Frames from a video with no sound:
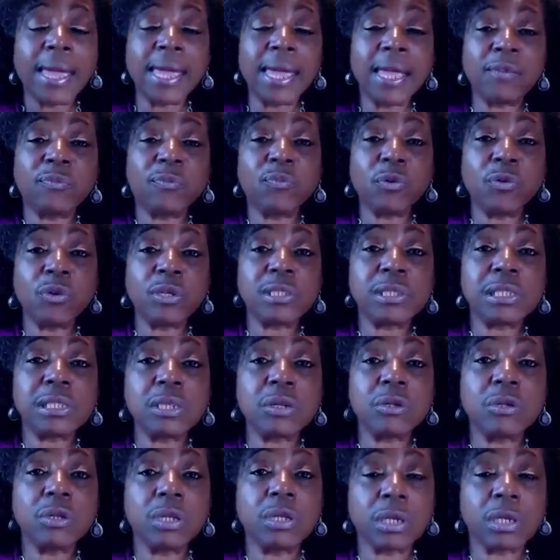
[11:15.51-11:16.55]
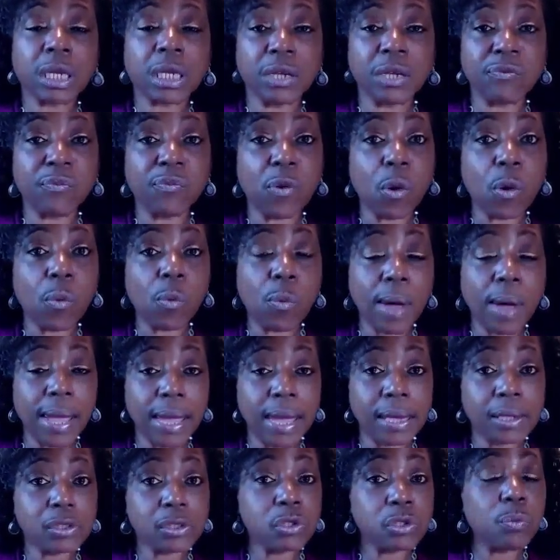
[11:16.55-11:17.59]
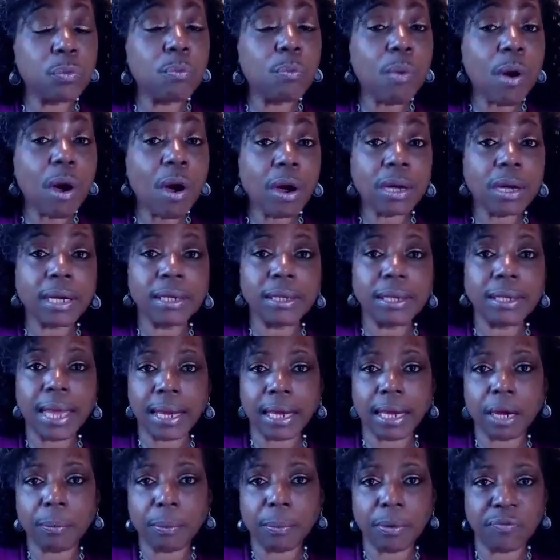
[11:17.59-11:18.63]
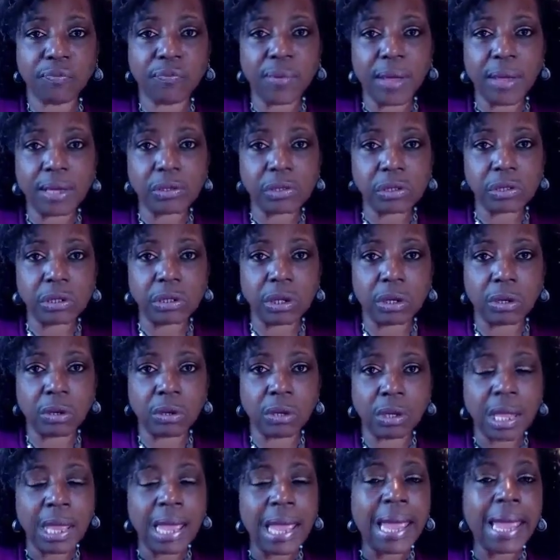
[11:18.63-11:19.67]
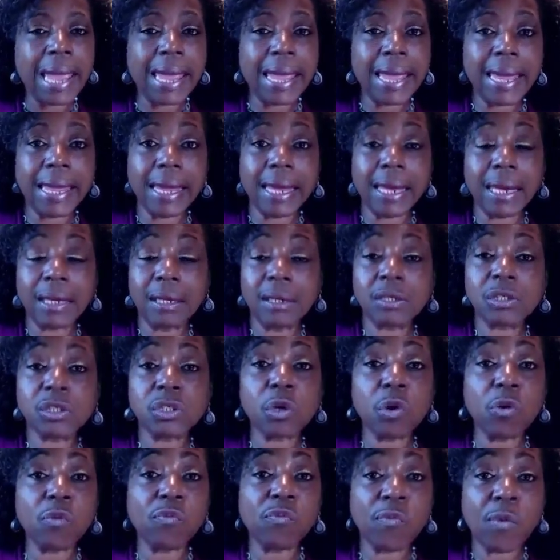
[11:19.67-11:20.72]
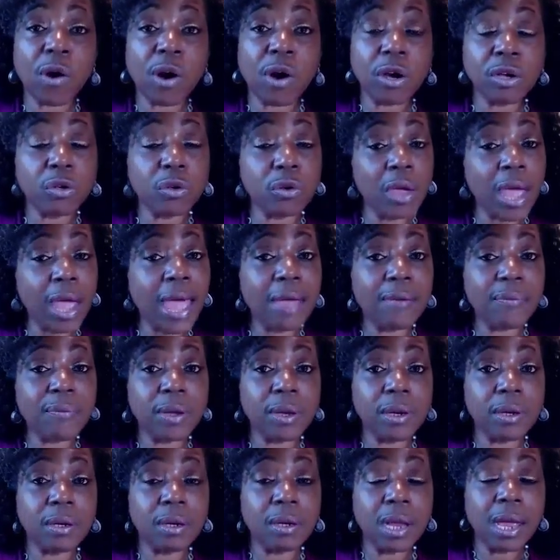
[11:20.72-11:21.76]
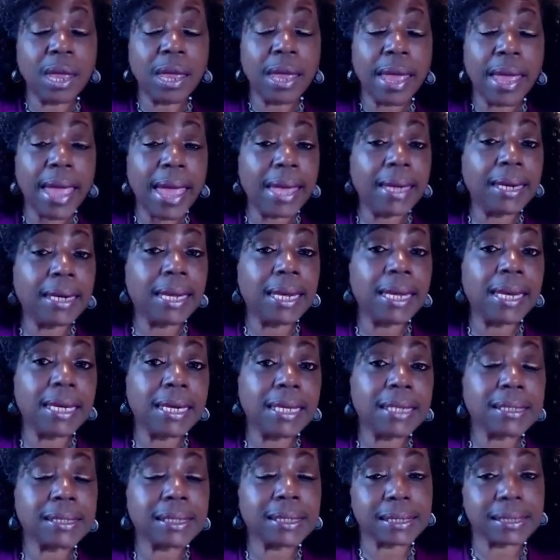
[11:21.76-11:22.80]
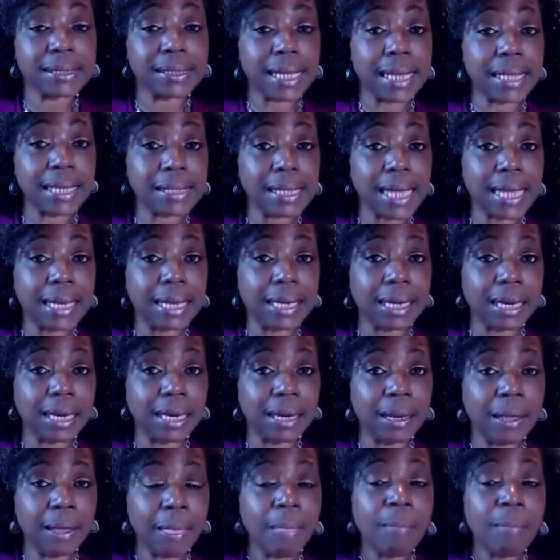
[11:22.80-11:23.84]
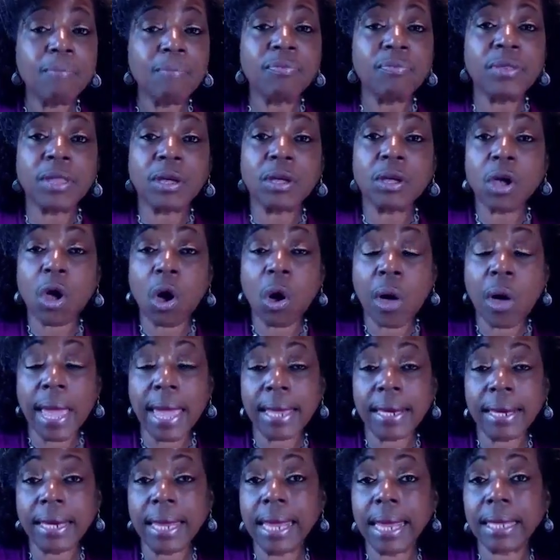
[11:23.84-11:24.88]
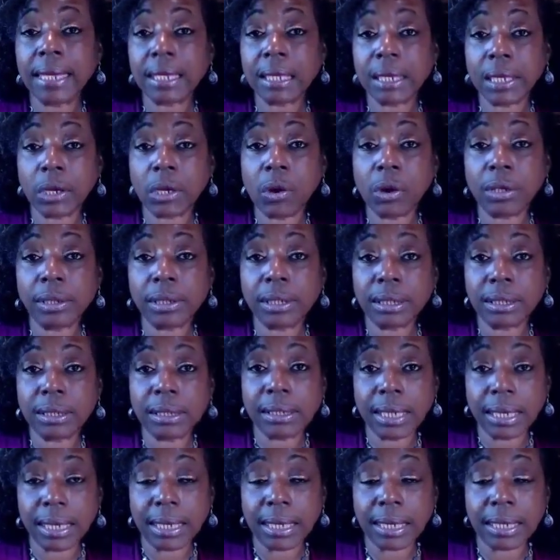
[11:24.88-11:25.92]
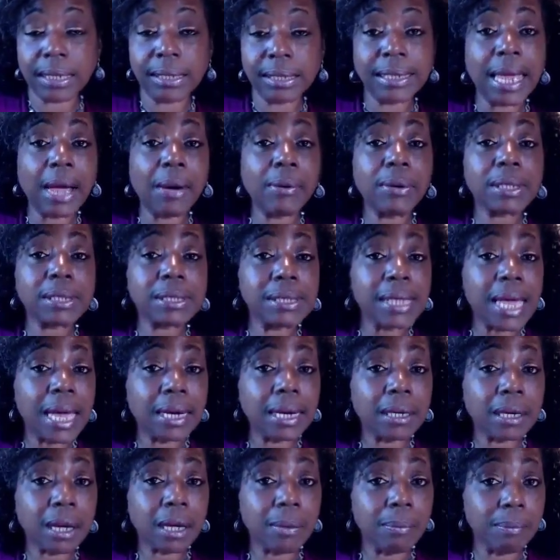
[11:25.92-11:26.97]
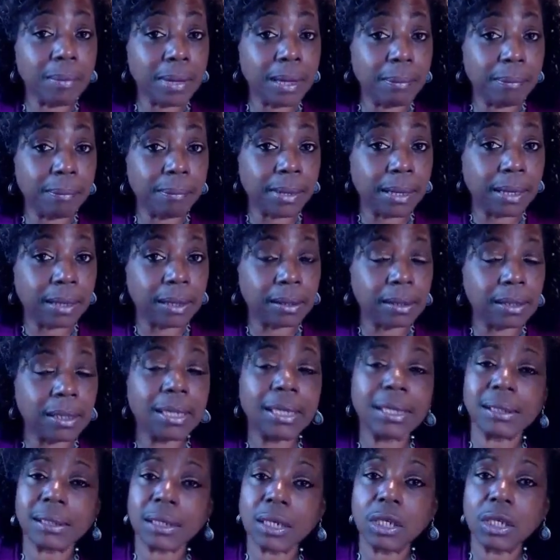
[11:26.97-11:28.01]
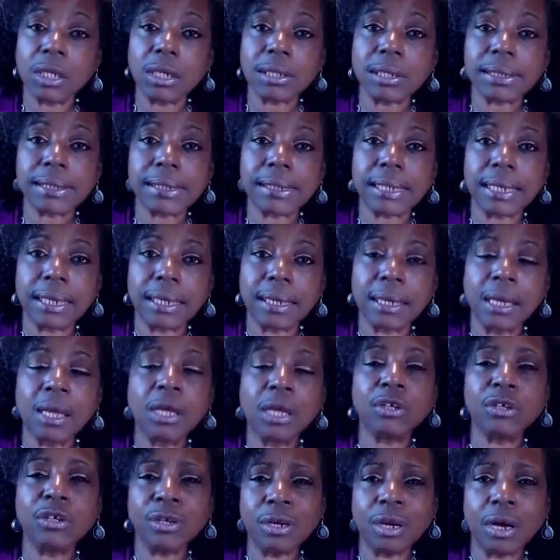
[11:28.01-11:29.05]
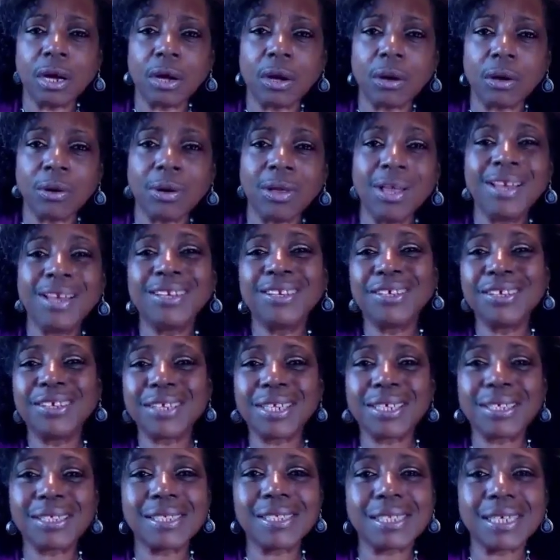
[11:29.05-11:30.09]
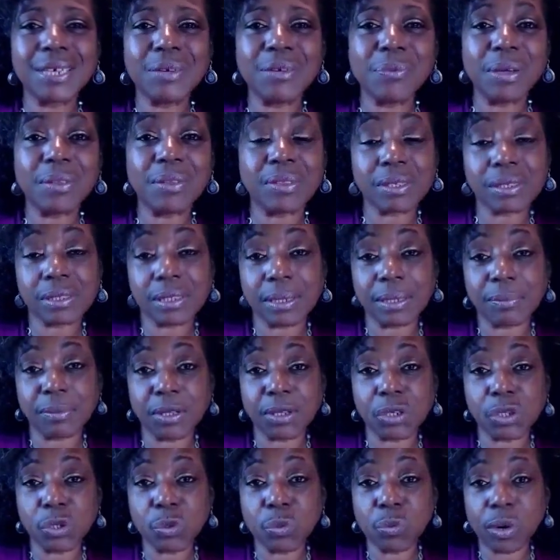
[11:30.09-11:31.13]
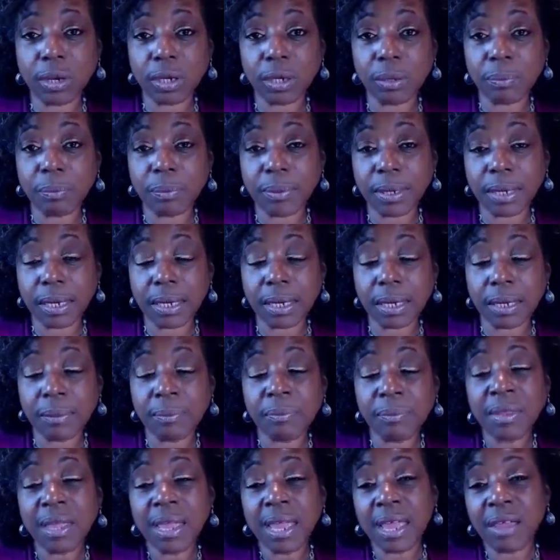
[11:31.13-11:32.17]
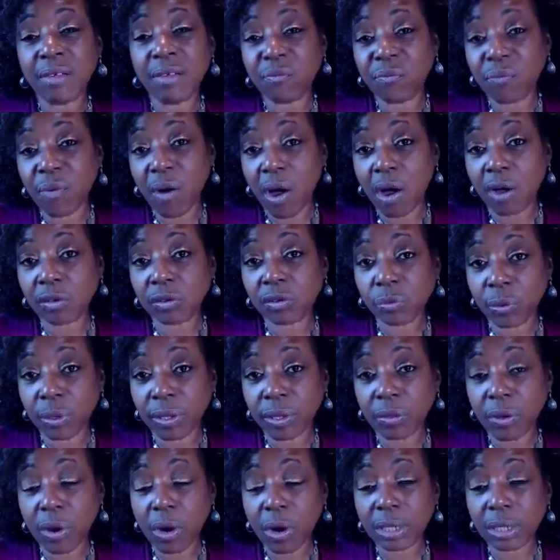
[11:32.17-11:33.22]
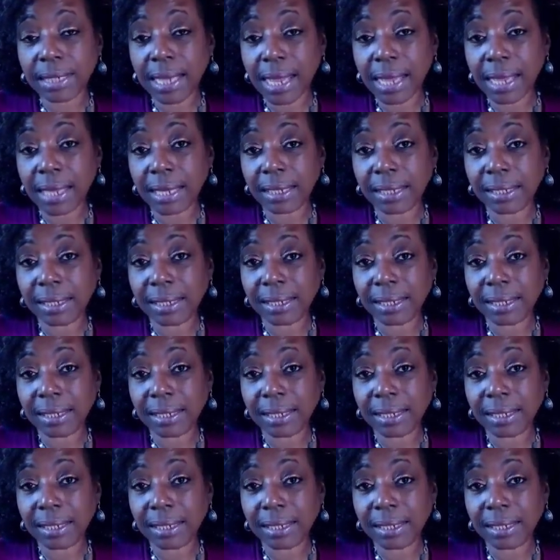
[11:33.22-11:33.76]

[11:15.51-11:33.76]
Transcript: if you're still looking for a way to market like a professional and so far you haven't had any success at it, then go ahead and click on the link. Now, it's not a commitment, it's a look see. You know, look and see whether something you want to be involved with or not.